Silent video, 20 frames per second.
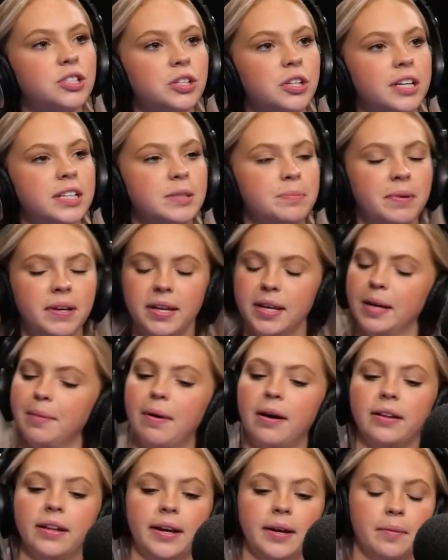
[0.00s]
but so like speaking
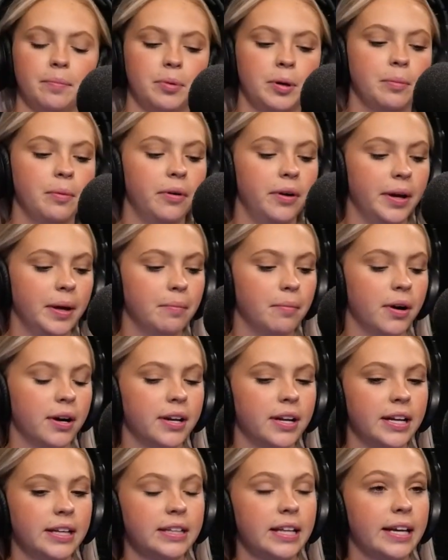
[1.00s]
about like promoting and
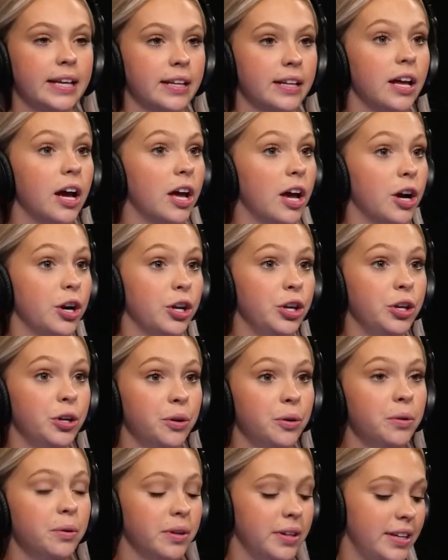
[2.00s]
marketing, like are
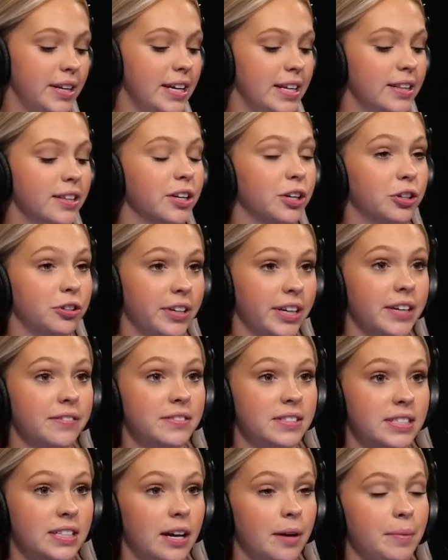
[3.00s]
you in the
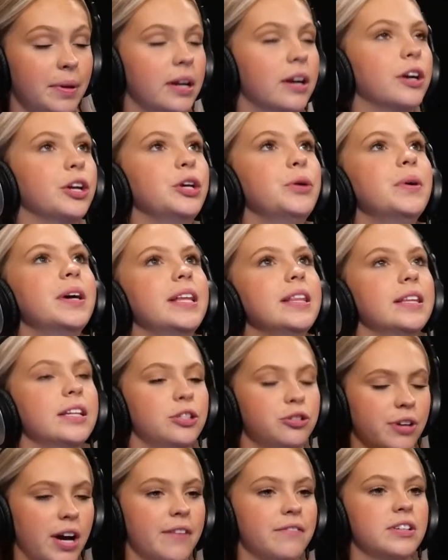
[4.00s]
creative I mean, are you in the
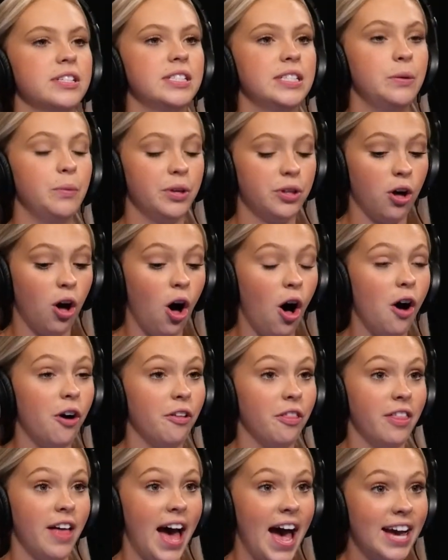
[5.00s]
driver's seat with all
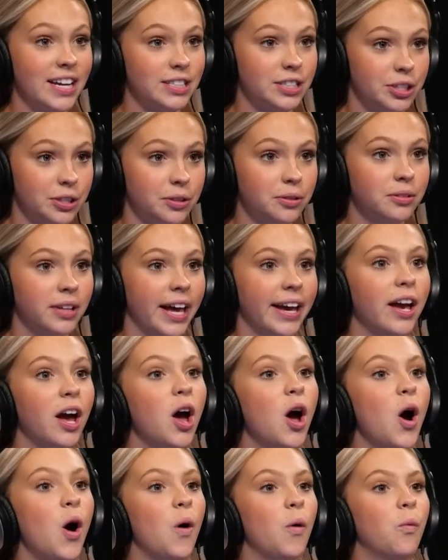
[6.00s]
of that too? Like
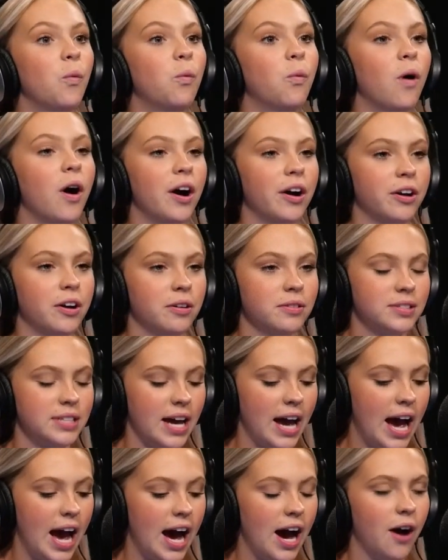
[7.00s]
what goes
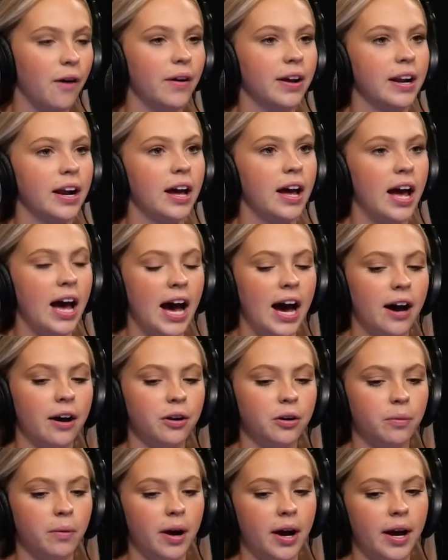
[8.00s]
out and how
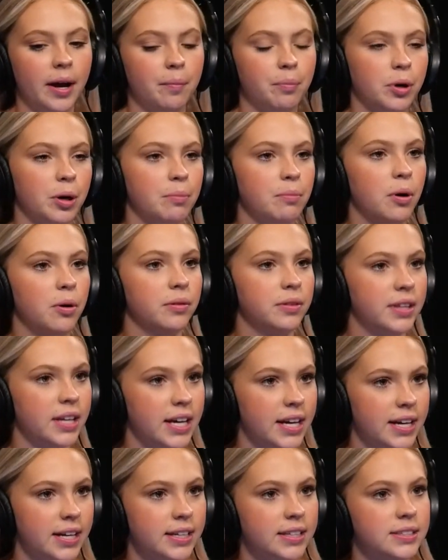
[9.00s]
do I promote
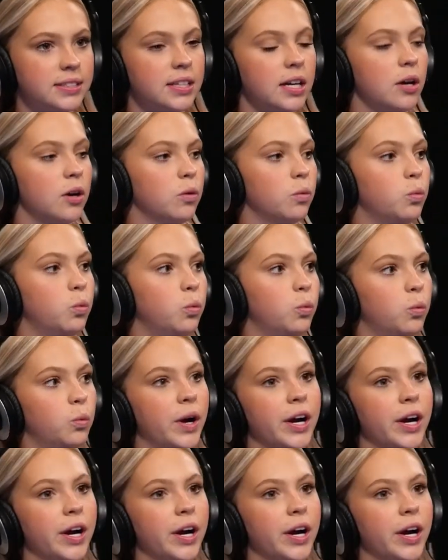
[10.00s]
this? Mm.